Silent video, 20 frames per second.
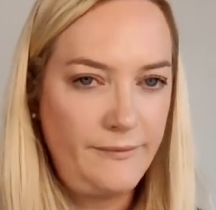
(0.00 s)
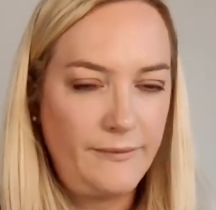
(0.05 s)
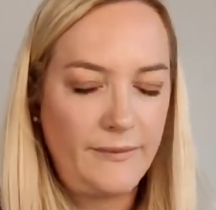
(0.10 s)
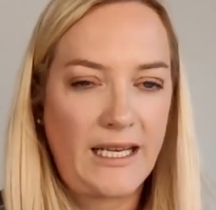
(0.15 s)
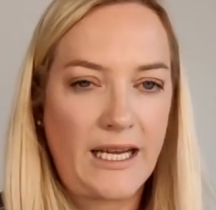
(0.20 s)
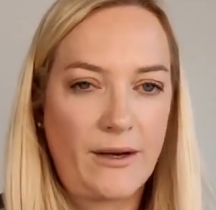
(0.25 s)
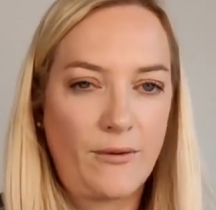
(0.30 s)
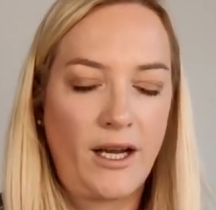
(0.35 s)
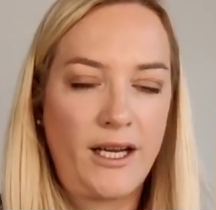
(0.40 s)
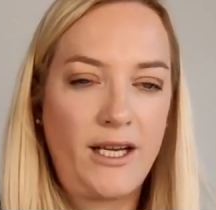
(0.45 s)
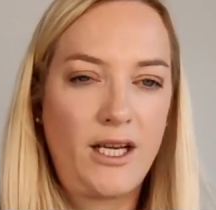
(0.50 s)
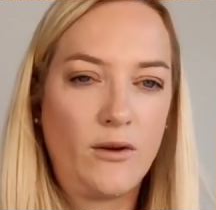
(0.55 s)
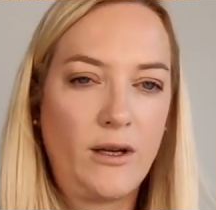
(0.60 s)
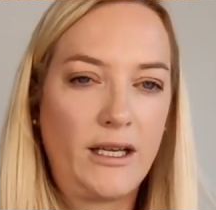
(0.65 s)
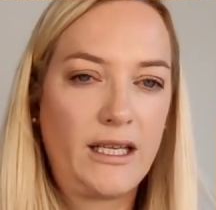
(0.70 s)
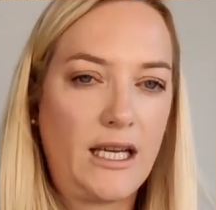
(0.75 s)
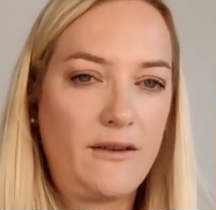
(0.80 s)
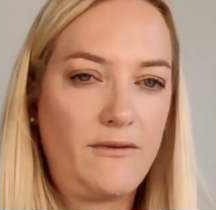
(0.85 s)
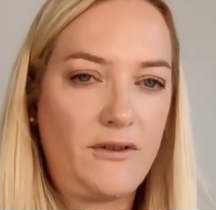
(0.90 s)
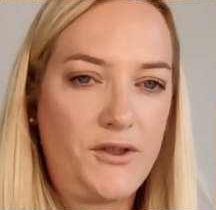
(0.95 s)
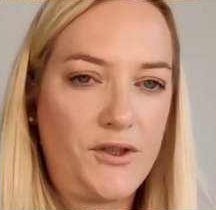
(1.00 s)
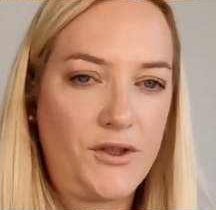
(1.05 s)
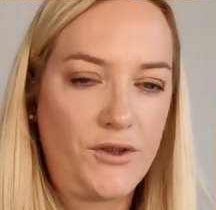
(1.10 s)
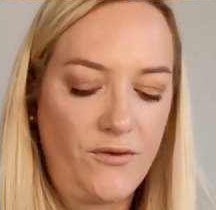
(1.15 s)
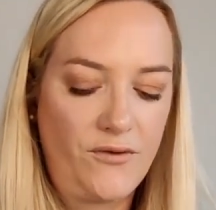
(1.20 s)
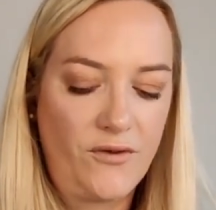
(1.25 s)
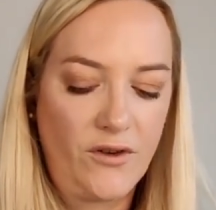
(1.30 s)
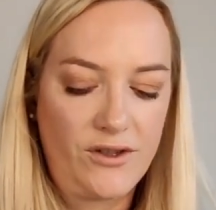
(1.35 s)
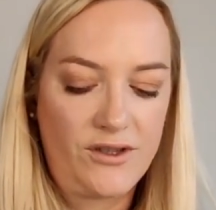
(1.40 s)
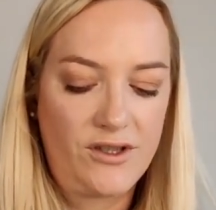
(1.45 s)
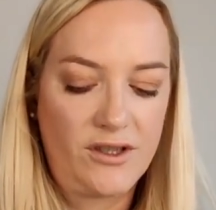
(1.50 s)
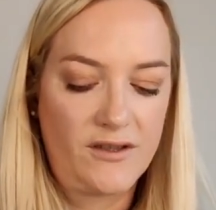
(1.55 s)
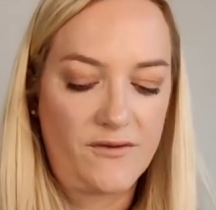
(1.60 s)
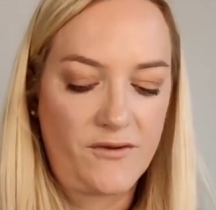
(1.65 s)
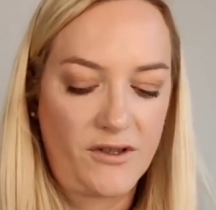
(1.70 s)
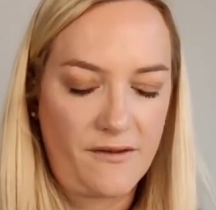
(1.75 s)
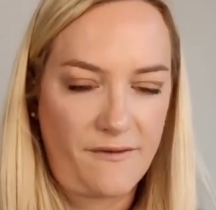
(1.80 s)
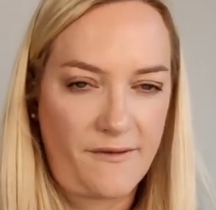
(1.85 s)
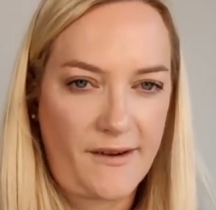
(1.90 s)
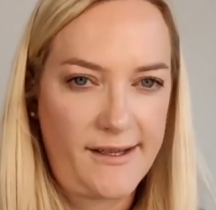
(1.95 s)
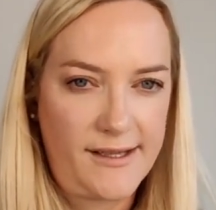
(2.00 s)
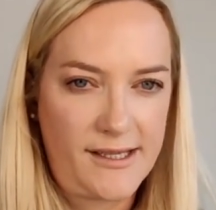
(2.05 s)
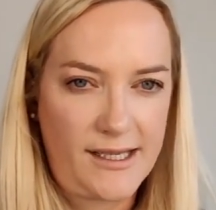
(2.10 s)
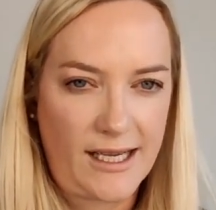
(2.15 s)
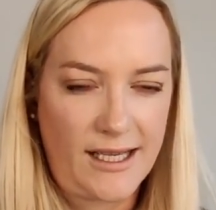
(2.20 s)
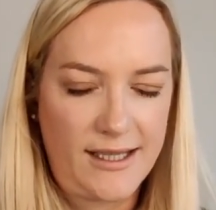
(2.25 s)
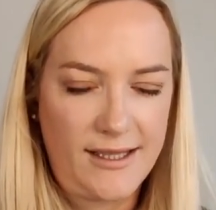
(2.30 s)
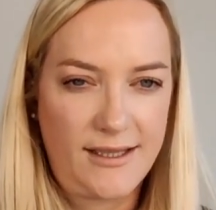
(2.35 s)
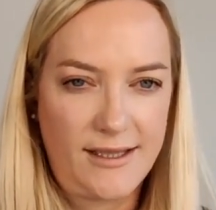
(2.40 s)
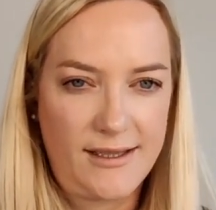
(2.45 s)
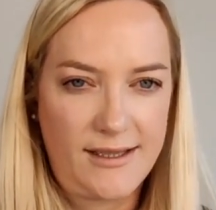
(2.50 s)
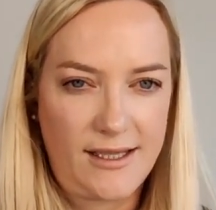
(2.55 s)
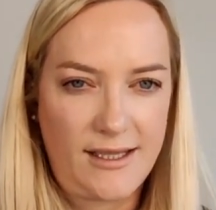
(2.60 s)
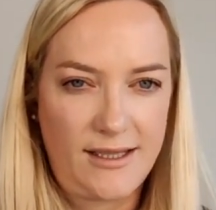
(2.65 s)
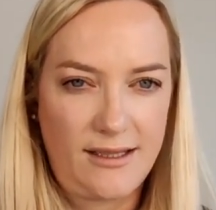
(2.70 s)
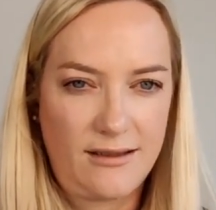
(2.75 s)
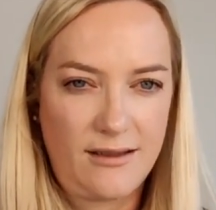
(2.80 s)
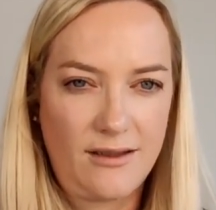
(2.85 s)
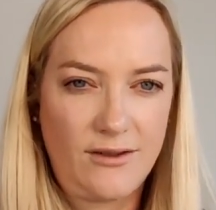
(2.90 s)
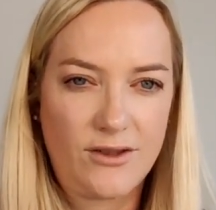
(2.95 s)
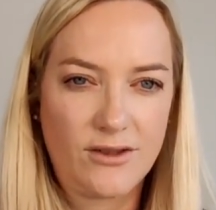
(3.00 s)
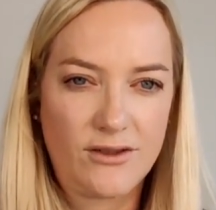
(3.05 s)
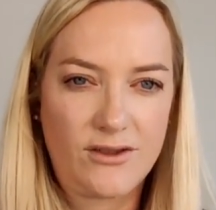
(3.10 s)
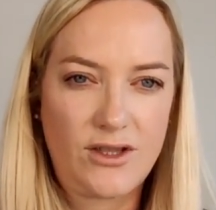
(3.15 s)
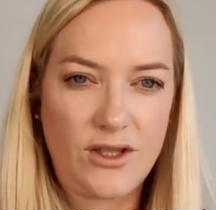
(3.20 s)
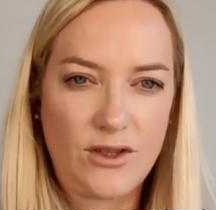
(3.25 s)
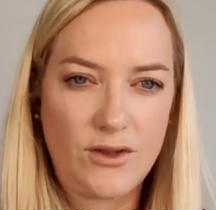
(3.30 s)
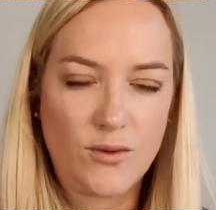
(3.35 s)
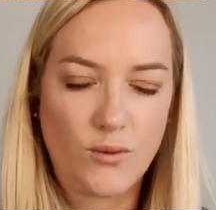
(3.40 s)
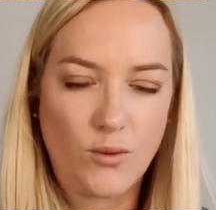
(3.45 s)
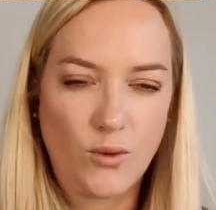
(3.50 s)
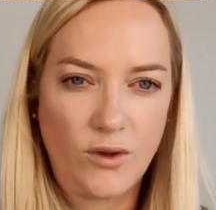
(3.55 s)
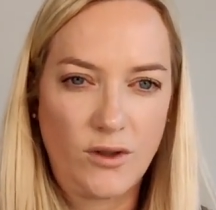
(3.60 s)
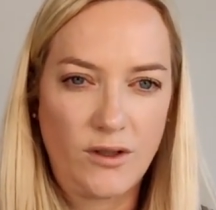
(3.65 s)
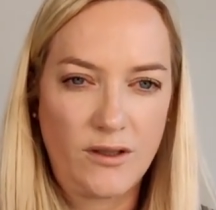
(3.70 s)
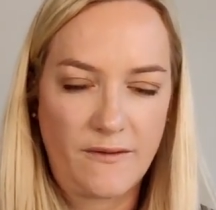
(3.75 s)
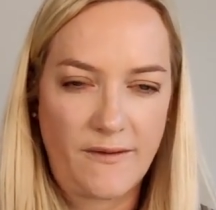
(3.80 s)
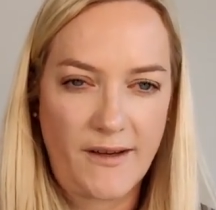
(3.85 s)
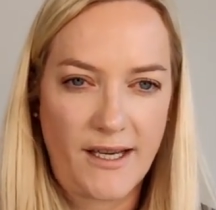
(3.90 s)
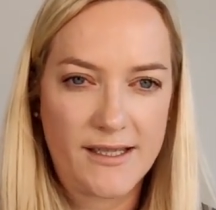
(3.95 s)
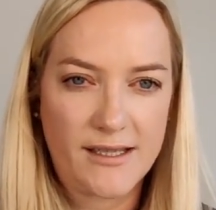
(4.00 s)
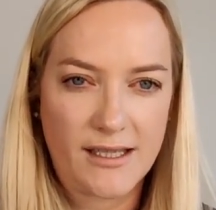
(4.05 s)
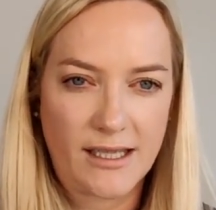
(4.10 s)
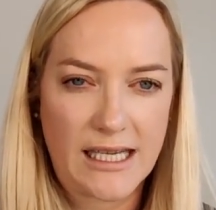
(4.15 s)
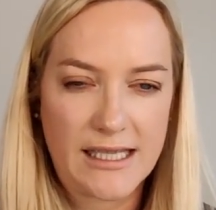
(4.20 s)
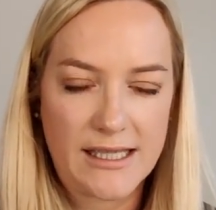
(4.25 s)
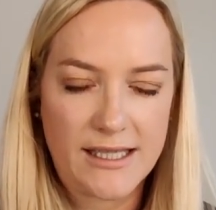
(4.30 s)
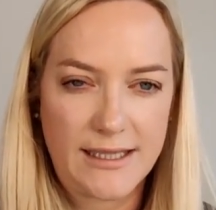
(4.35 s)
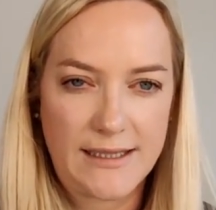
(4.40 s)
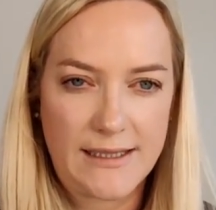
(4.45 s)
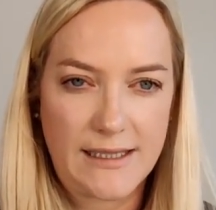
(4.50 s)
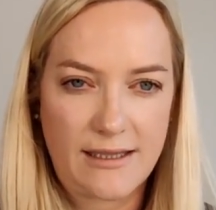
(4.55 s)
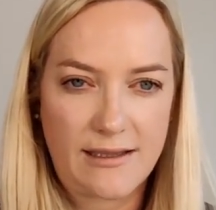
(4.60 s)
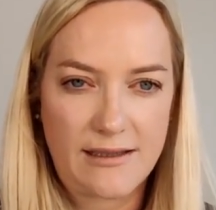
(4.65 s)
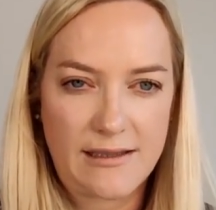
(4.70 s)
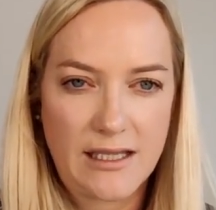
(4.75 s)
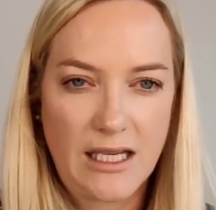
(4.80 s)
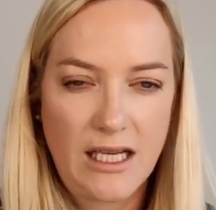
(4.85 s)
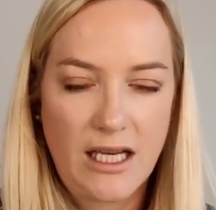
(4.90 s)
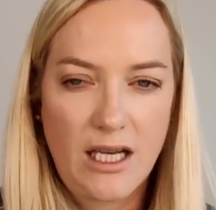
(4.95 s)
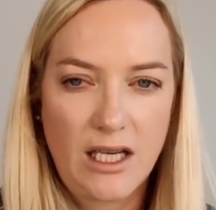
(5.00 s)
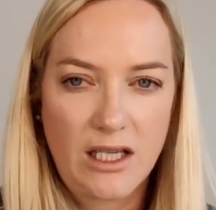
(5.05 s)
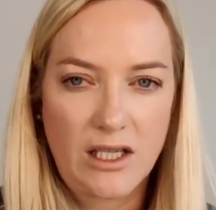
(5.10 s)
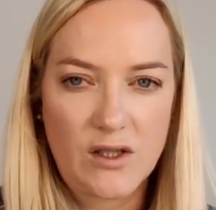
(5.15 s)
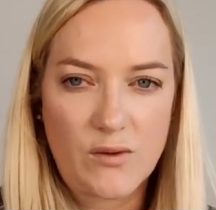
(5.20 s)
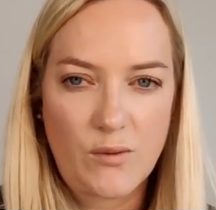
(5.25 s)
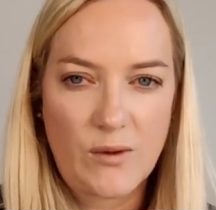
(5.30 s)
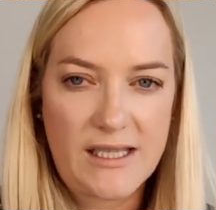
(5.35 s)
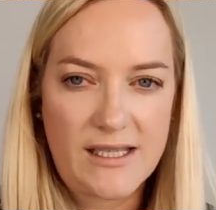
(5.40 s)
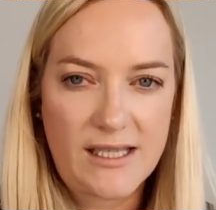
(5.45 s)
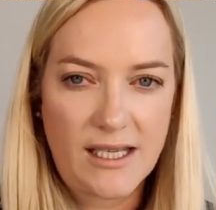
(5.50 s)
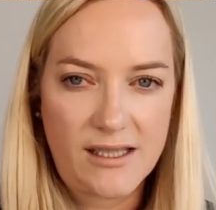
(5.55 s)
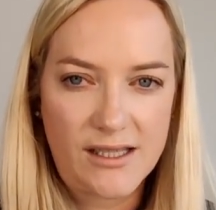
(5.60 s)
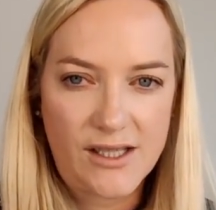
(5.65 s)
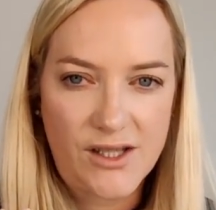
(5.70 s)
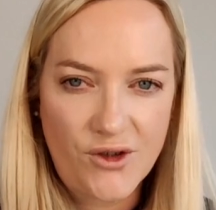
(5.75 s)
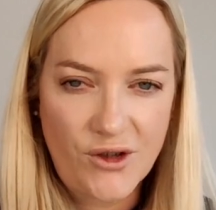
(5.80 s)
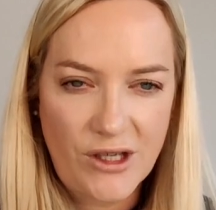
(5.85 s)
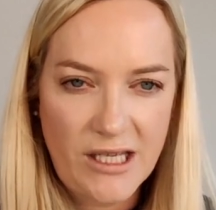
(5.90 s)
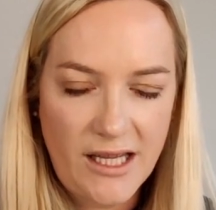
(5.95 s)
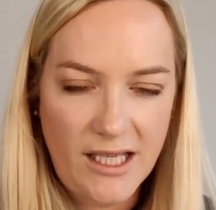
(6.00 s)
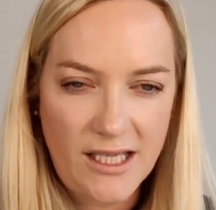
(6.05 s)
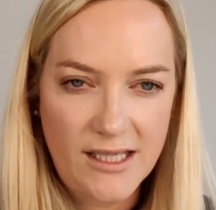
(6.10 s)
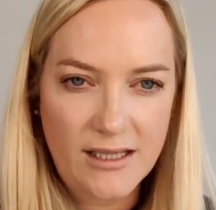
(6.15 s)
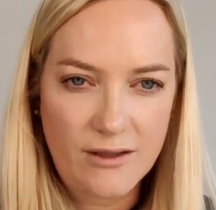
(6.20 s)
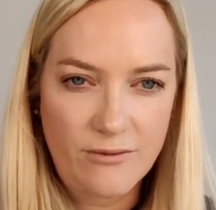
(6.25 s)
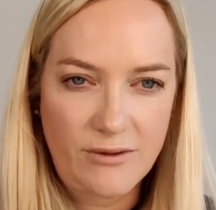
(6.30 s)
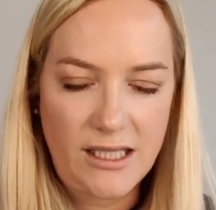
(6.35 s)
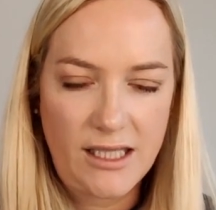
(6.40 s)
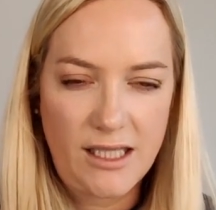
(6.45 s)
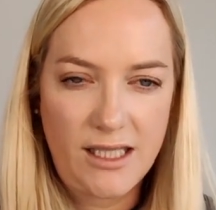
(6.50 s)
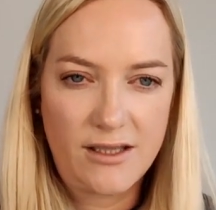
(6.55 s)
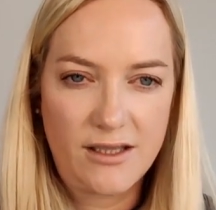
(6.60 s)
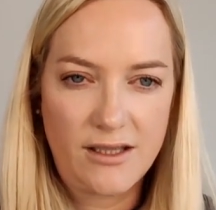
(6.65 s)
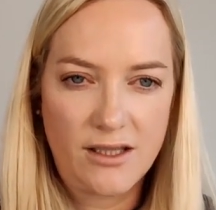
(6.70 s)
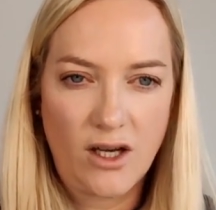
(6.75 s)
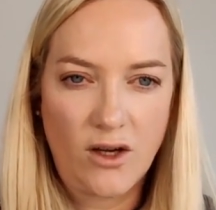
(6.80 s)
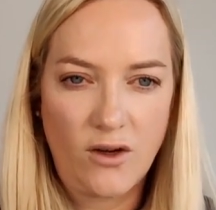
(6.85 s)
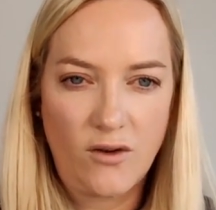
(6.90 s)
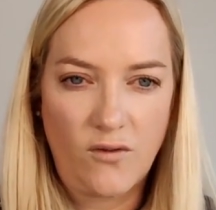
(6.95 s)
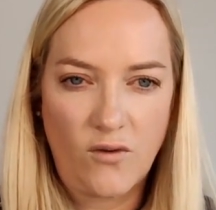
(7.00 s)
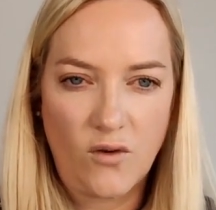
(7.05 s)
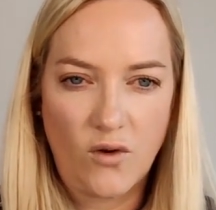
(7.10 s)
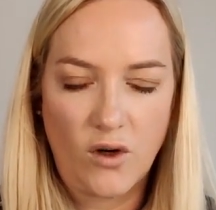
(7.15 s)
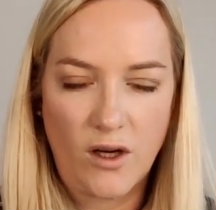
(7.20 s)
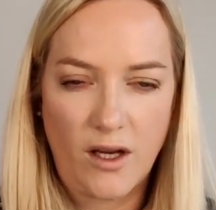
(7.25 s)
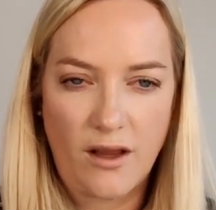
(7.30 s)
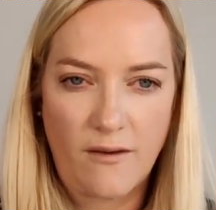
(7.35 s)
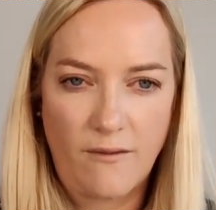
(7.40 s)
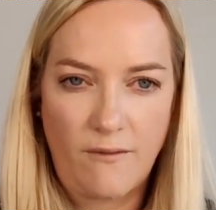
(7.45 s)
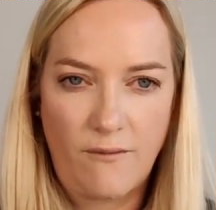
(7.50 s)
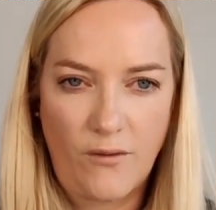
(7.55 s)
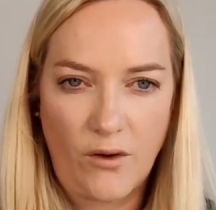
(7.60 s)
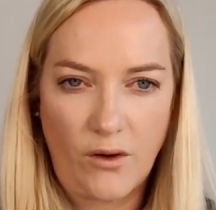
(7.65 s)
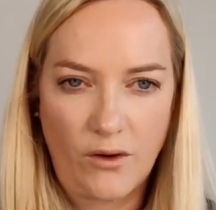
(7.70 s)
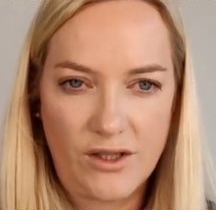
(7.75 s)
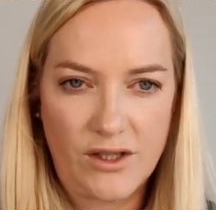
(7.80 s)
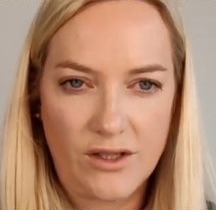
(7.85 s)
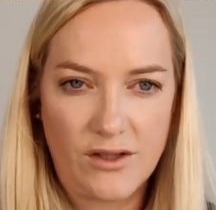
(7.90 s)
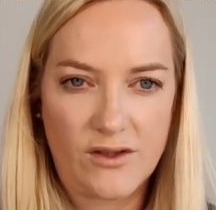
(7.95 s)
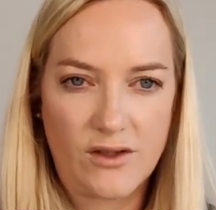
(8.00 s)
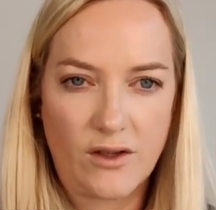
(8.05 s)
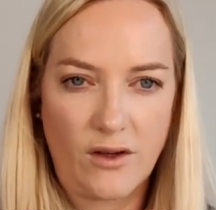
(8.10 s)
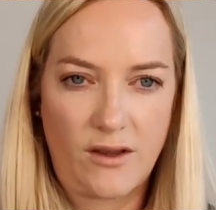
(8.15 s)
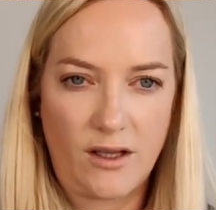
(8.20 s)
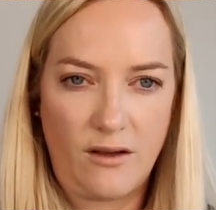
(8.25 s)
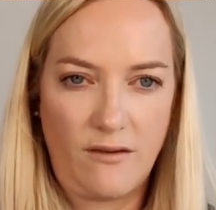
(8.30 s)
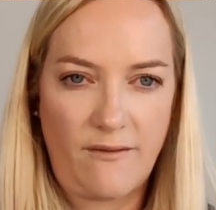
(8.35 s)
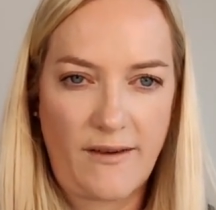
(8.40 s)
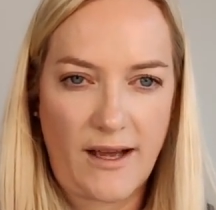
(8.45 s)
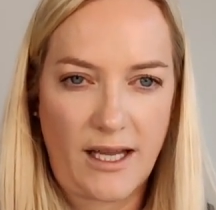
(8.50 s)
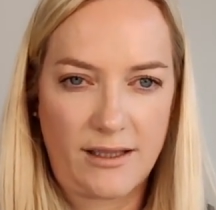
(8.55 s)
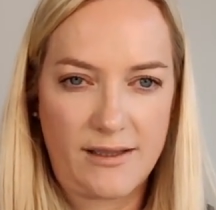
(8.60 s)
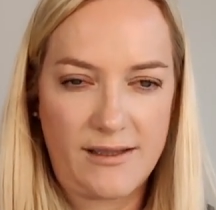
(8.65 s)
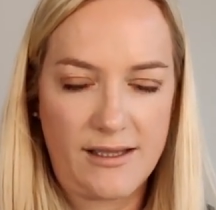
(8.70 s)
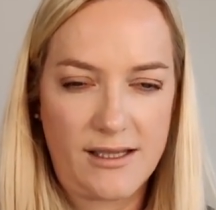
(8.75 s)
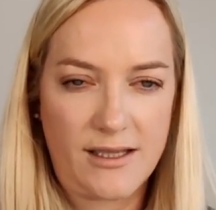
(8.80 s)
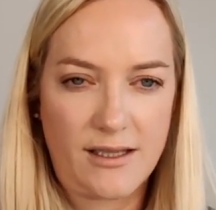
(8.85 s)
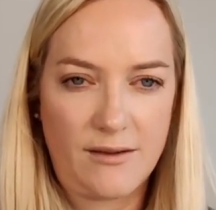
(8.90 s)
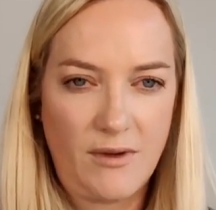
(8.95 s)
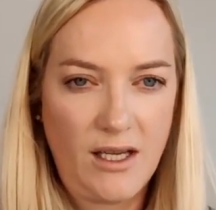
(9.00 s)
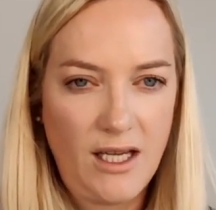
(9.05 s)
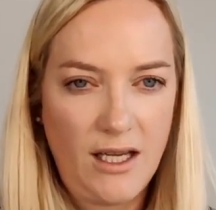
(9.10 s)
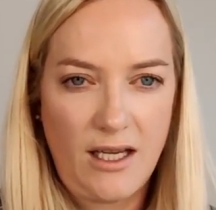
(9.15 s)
Now I know I gave you two functions for defense against disease. Just use one defense against disease, because we said there's three things that we need to know for the functions of the lymphatic system.